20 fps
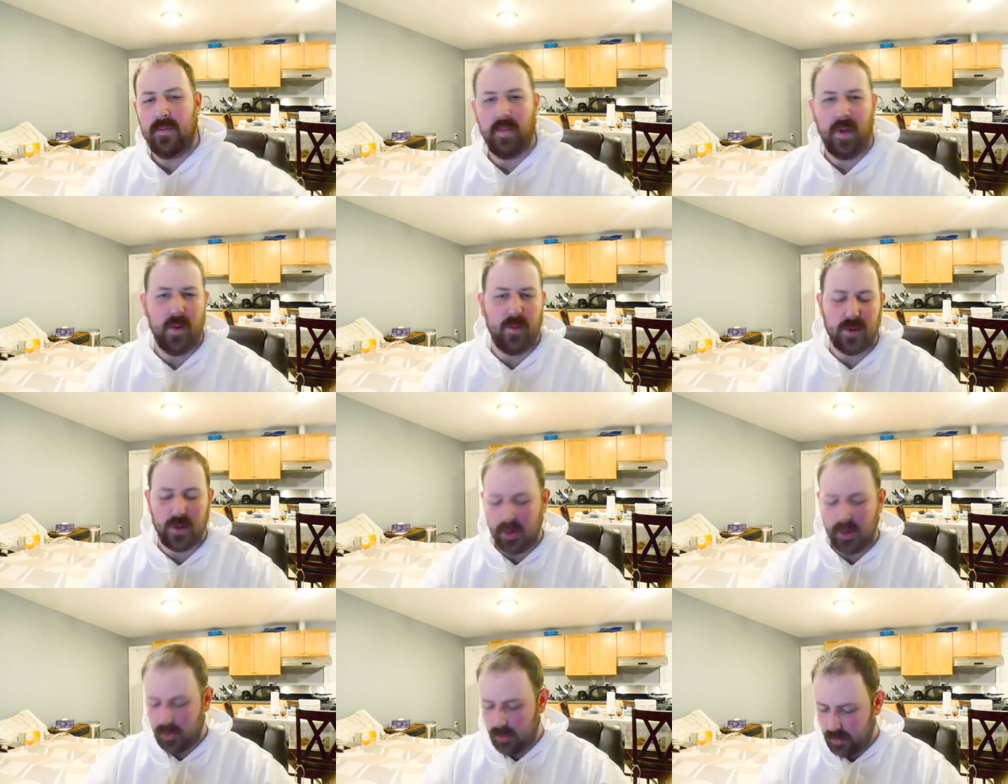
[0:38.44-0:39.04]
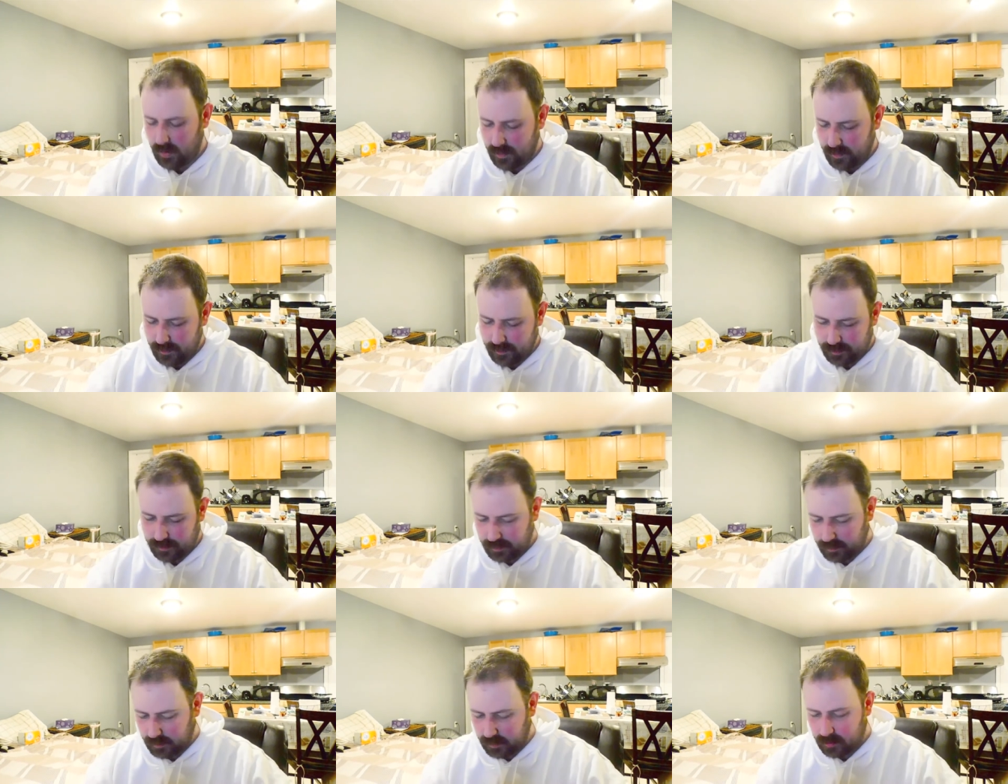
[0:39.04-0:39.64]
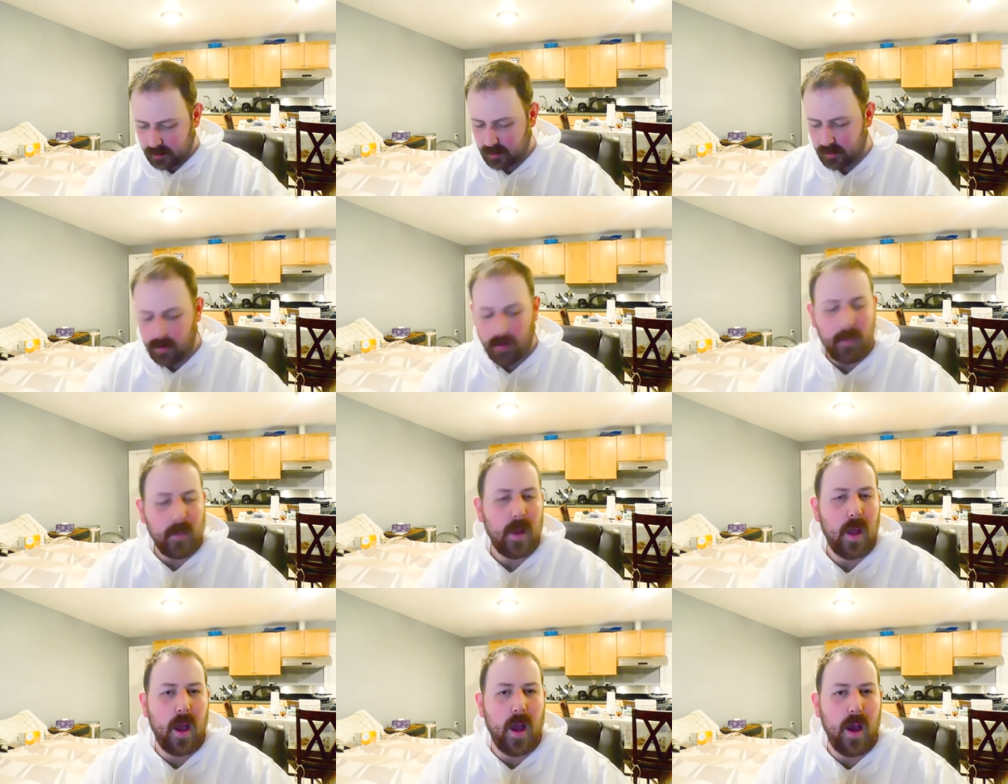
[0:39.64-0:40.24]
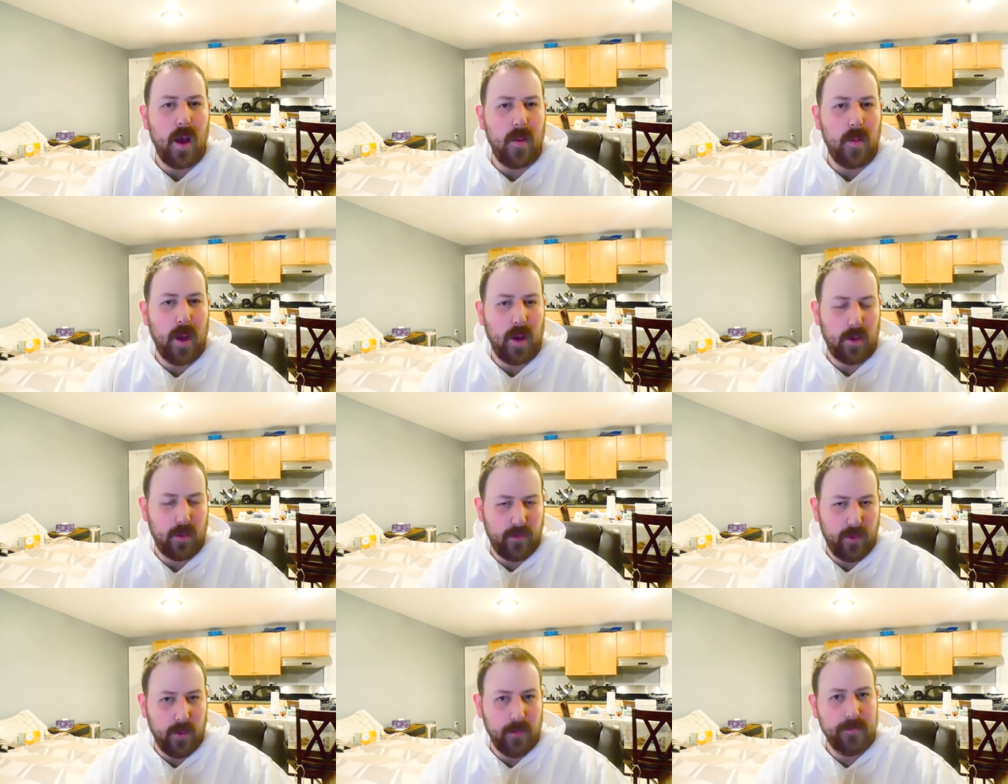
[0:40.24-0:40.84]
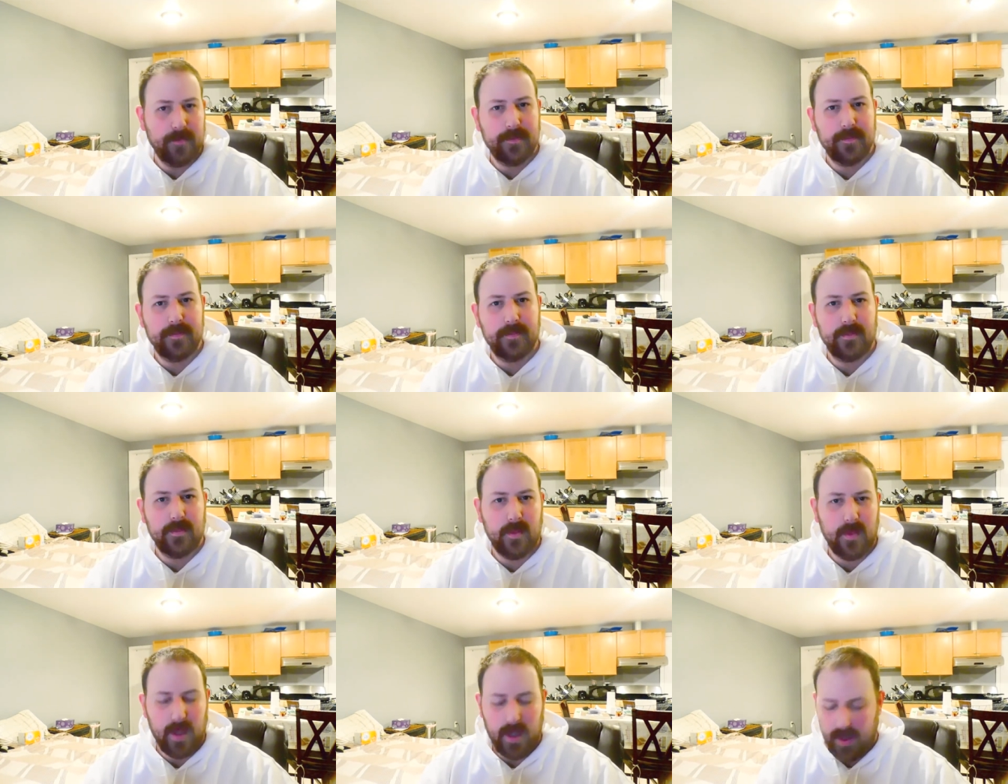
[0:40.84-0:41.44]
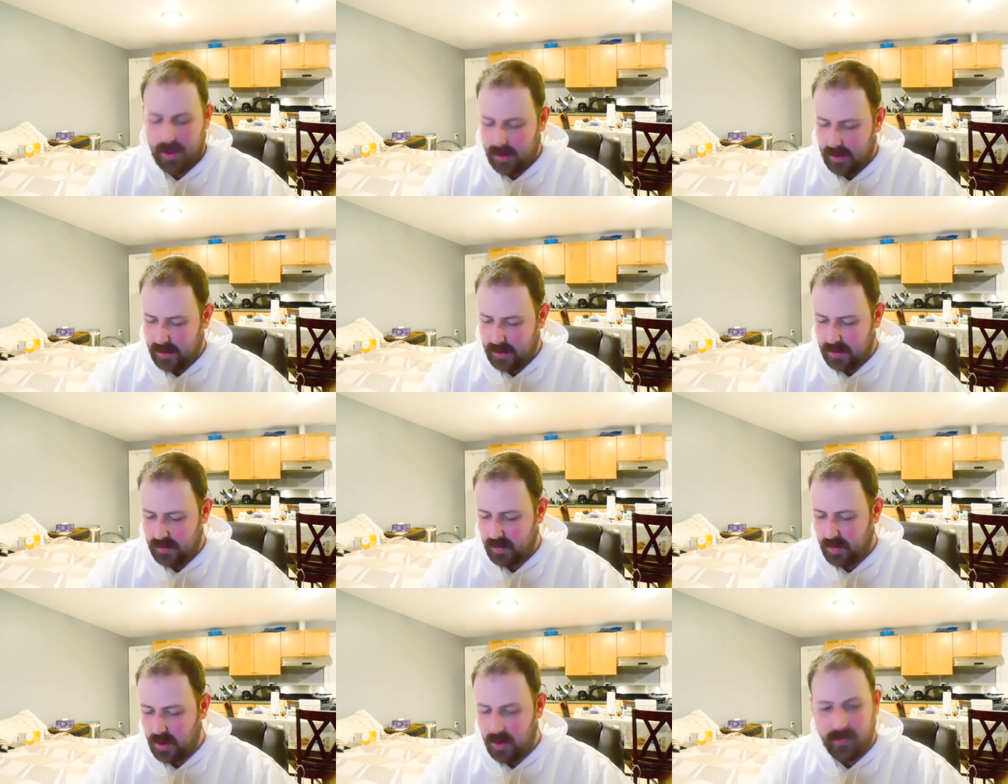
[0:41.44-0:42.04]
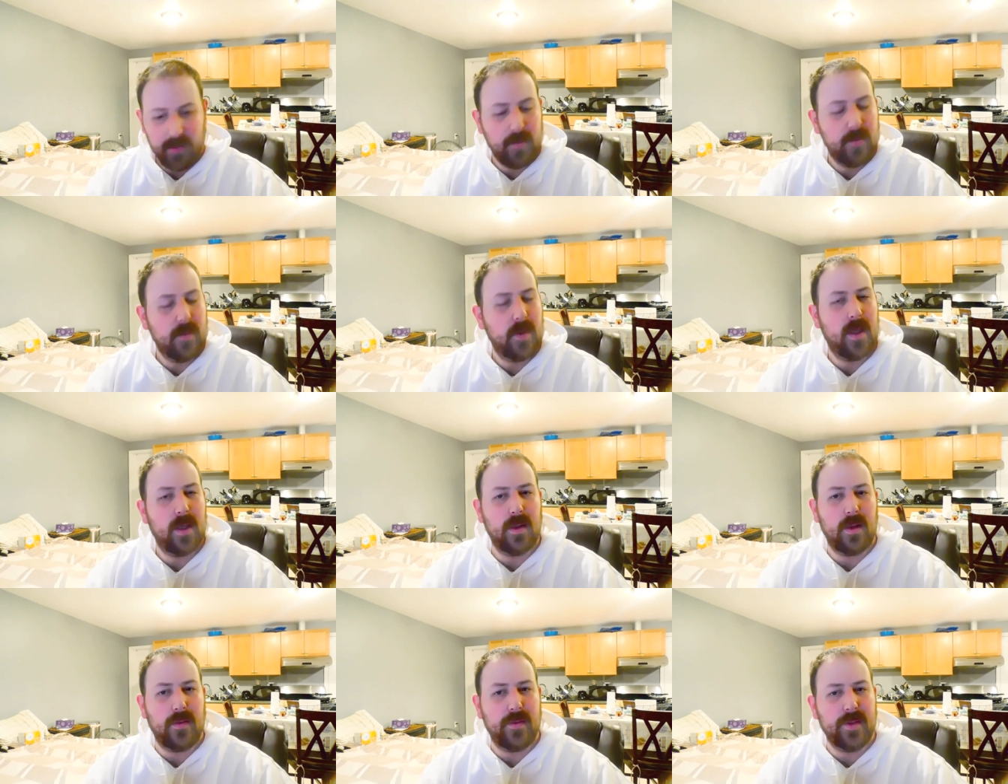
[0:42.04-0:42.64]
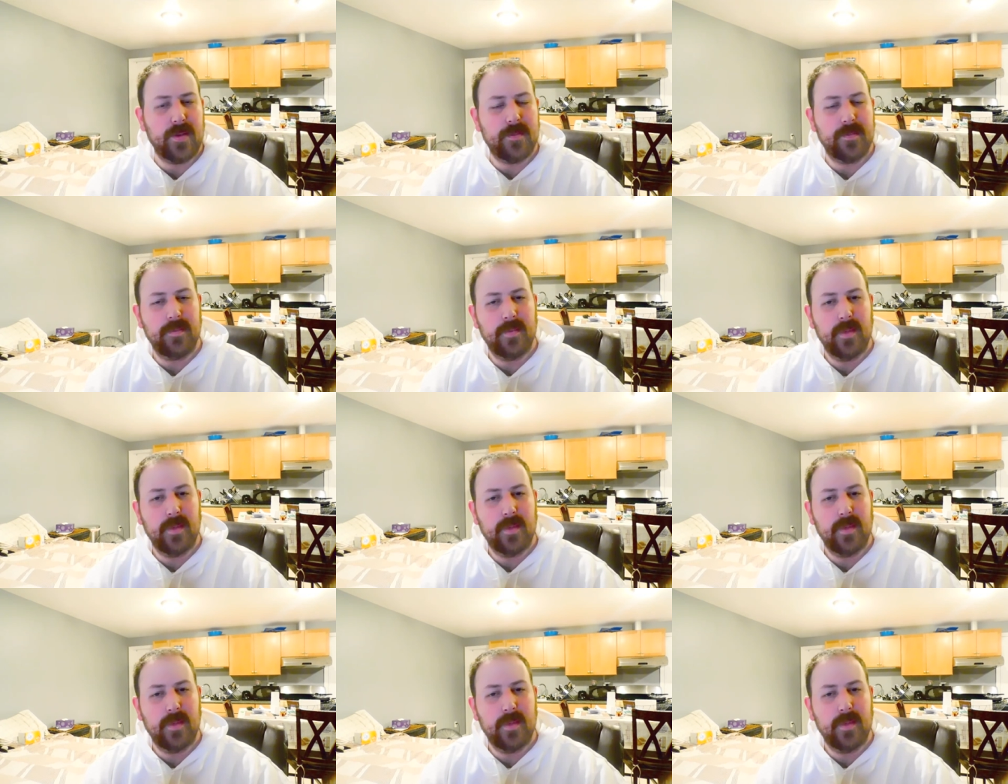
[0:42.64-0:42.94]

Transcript: my blue microphone. It is beautiful. I love it.